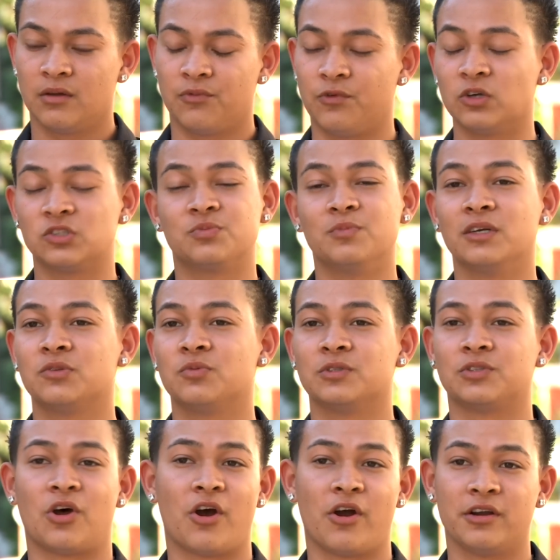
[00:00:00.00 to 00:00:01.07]
First month
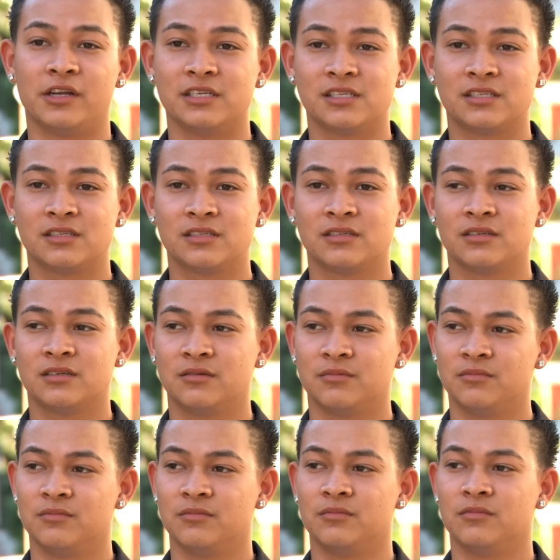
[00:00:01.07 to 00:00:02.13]
was the hardest.
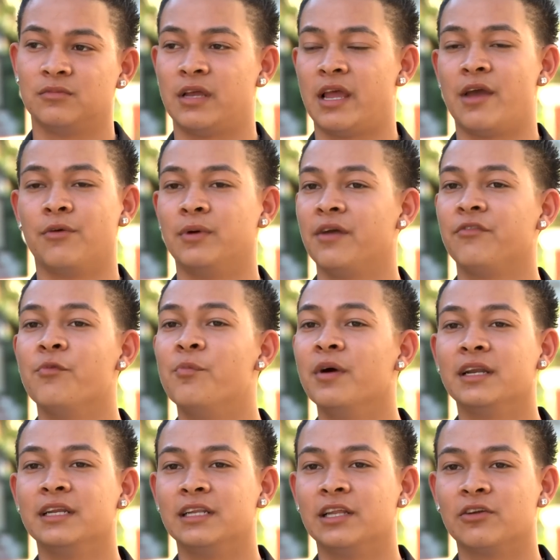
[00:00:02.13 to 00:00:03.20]

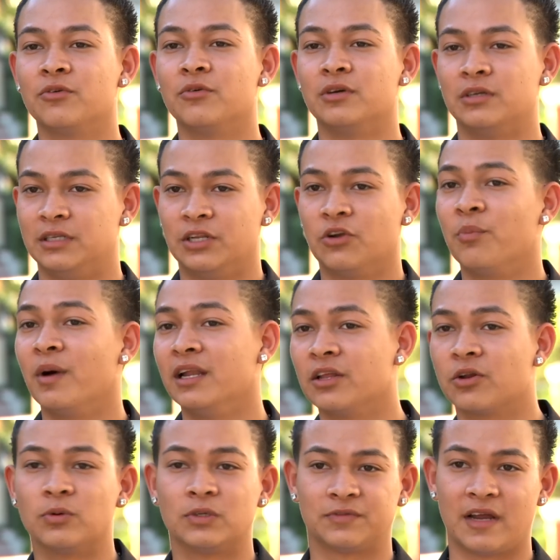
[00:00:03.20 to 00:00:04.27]
Everybody little by
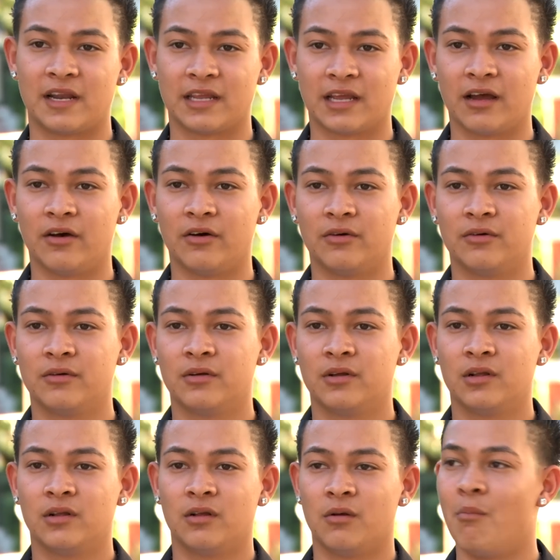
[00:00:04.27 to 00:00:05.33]
little was finding out.
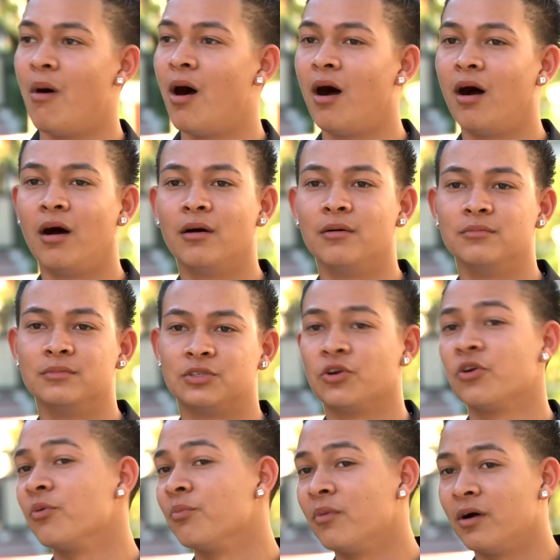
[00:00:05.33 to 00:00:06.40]
Moms,
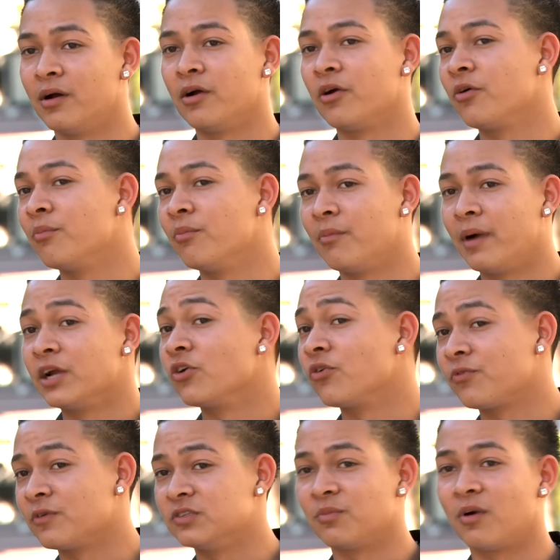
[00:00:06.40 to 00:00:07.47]
her my
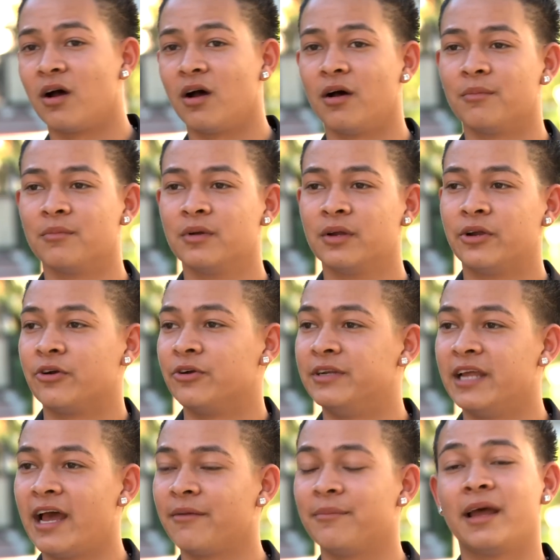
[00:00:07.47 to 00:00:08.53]
girlfriend's mom, her
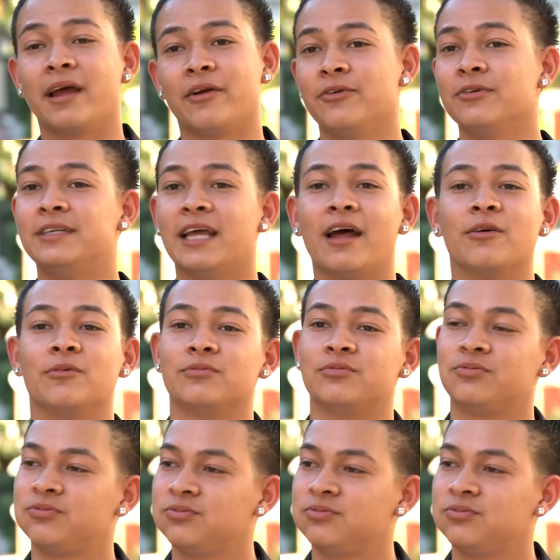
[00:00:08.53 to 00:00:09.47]
dad, Matt, her dad